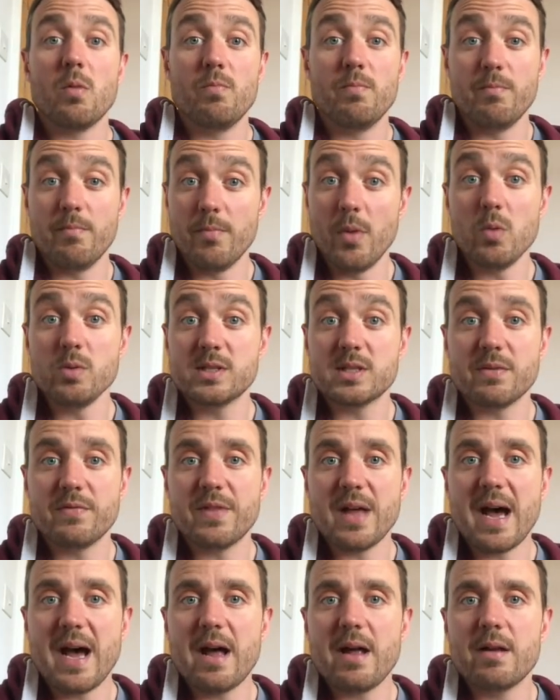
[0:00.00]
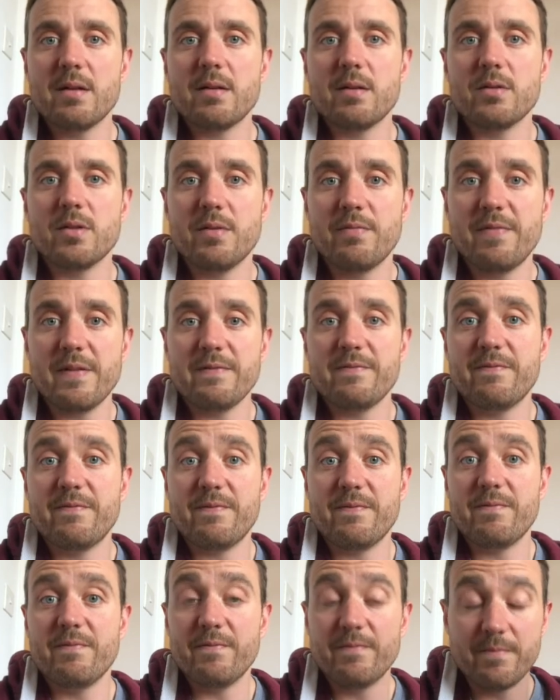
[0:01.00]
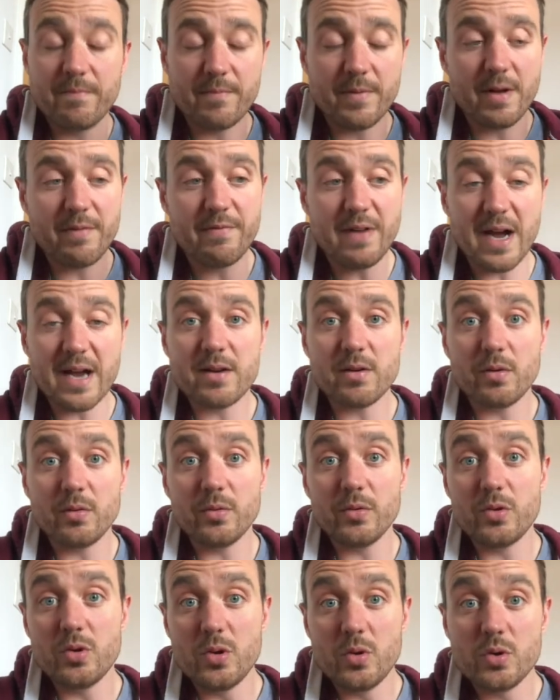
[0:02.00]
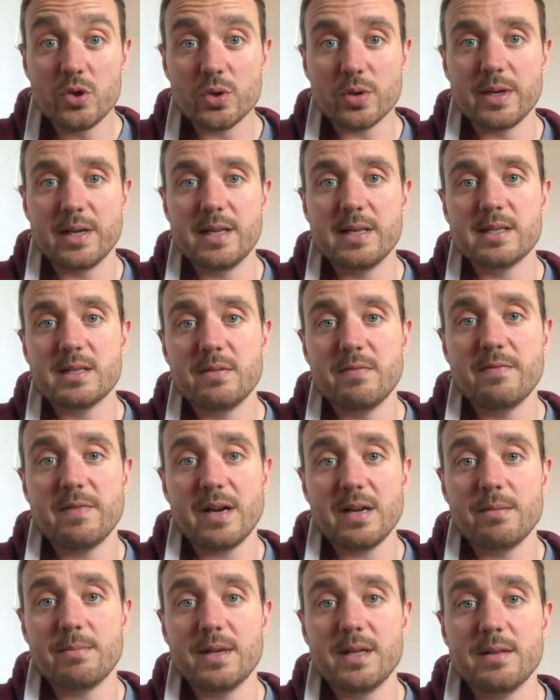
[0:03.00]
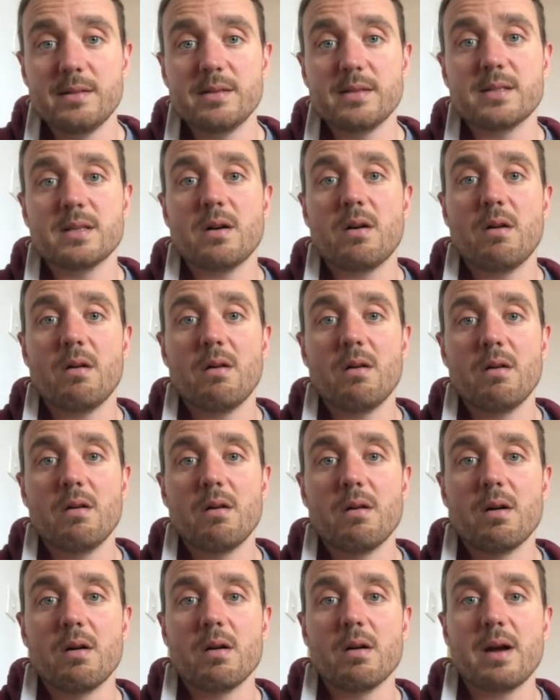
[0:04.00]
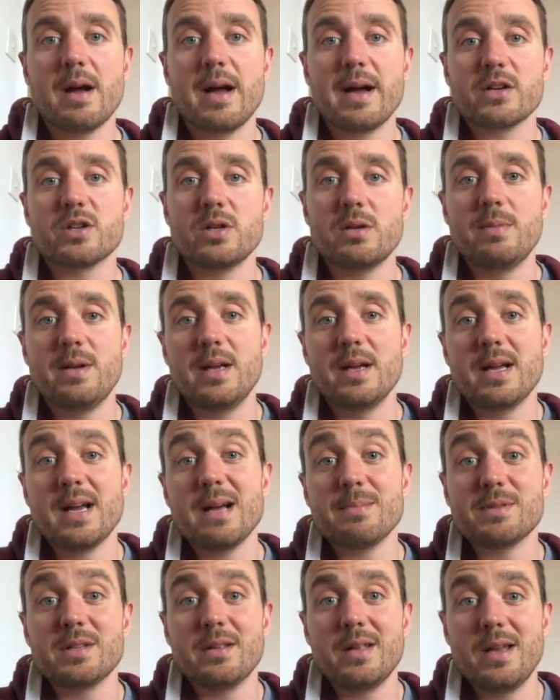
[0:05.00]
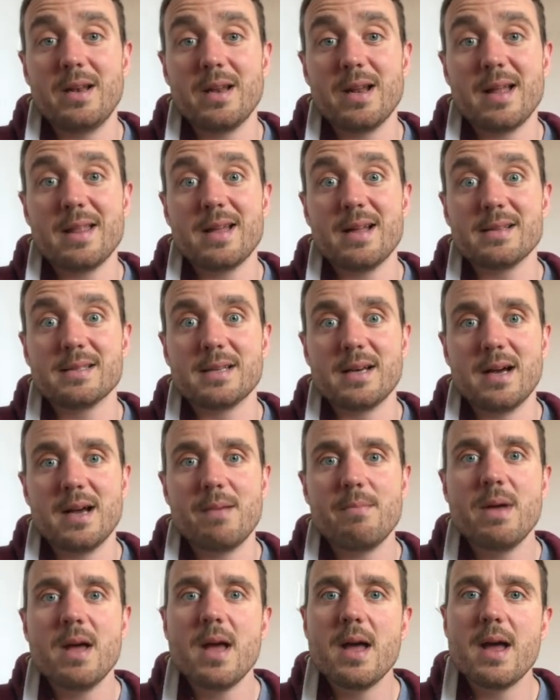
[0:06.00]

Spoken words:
most of that, the vital nutrients and vitamins are actually being encapsulated at that time,